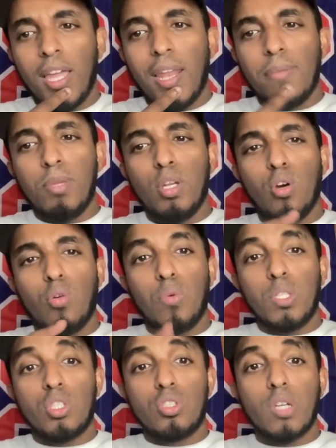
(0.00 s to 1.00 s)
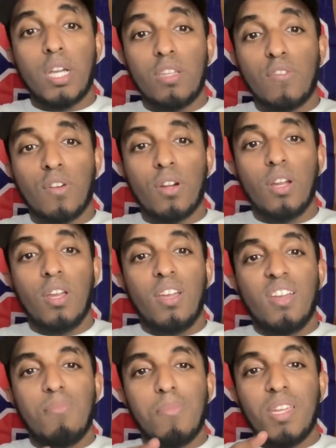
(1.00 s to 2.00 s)
let me know which transfer
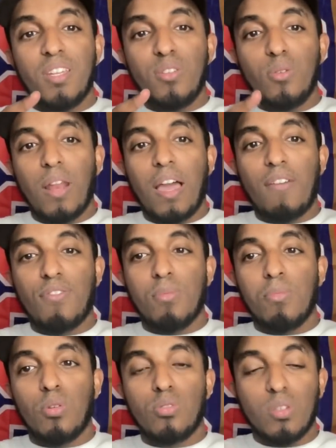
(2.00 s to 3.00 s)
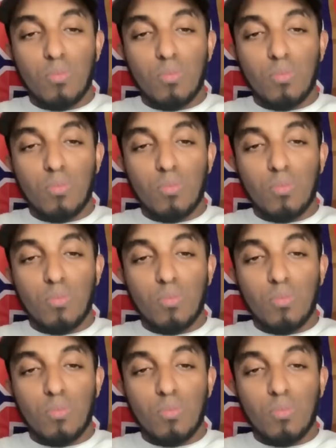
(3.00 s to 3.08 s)
made you laugh the most,